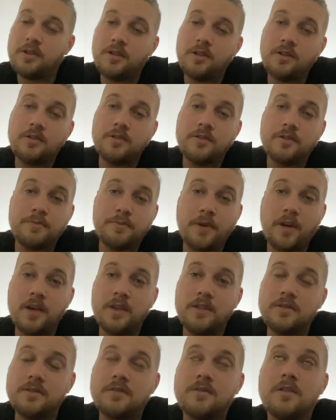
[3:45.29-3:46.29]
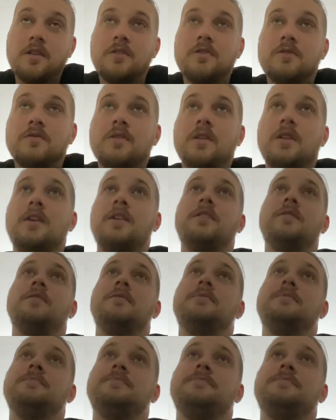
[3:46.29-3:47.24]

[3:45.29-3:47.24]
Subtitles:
earn a spot in the starting lineup.